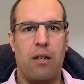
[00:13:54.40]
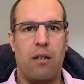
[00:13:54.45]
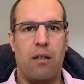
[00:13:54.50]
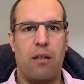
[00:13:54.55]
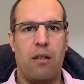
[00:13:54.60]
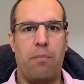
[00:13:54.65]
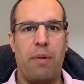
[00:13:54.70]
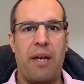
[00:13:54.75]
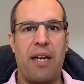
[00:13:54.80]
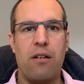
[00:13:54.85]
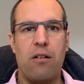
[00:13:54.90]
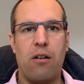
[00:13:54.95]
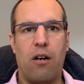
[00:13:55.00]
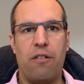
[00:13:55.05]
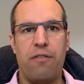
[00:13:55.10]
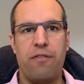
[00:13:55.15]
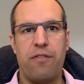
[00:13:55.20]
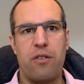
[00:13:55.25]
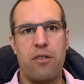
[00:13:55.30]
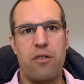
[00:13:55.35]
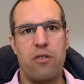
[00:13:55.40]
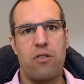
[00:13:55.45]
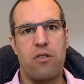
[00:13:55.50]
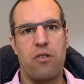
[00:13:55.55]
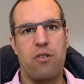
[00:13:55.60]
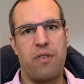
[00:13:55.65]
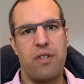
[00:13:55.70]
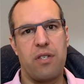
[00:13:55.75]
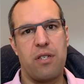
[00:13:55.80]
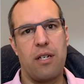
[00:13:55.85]
The bank offers
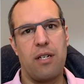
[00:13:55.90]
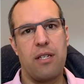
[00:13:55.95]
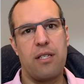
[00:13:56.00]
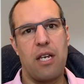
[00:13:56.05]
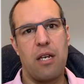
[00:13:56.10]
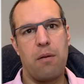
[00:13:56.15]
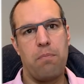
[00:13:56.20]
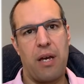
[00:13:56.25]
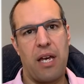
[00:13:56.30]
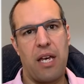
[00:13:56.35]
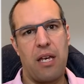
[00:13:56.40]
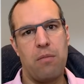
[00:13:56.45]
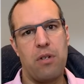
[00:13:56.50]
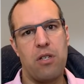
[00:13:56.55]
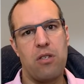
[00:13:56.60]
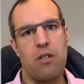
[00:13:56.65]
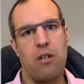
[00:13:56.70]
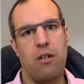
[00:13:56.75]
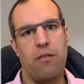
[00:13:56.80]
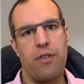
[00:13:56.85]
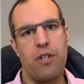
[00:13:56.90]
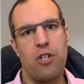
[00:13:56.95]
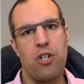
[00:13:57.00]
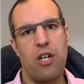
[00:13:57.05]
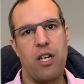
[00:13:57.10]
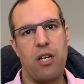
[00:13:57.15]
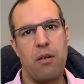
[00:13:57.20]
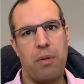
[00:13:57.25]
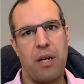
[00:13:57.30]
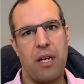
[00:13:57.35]
to facilitate payments of the
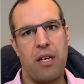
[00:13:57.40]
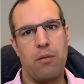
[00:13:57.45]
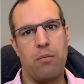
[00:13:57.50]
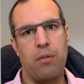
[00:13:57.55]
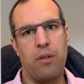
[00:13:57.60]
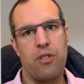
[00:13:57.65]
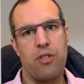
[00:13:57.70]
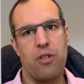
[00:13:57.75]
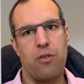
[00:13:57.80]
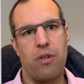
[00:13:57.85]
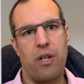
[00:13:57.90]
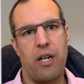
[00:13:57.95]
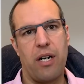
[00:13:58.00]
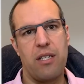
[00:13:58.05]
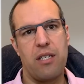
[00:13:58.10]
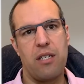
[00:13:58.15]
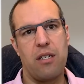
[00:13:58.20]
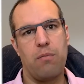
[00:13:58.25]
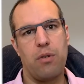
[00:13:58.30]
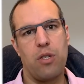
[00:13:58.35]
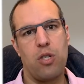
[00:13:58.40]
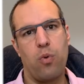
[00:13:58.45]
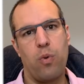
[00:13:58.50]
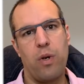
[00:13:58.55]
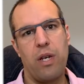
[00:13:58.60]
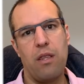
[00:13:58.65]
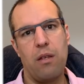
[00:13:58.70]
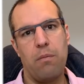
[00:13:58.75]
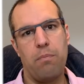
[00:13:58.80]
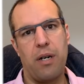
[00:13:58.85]
trade payables arising
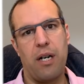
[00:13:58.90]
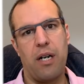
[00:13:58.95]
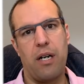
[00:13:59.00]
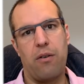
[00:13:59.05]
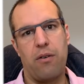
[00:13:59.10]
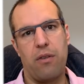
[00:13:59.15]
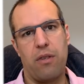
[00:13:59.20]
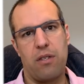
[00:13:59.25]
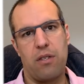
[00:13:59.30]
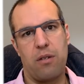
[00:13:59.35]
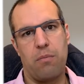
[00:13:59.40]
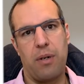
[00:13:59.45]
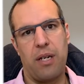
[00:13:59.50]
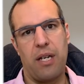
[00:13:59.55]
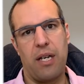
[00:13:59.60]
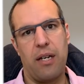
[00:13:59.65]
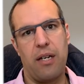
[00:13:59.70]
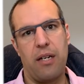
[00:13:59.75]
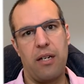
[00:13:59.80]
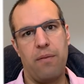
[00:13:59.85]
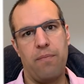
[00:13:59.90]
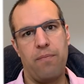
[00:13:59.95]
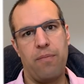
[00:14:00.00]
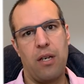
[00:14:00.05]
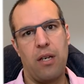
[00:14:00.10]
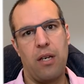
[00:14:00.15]
between the buyer and the supplier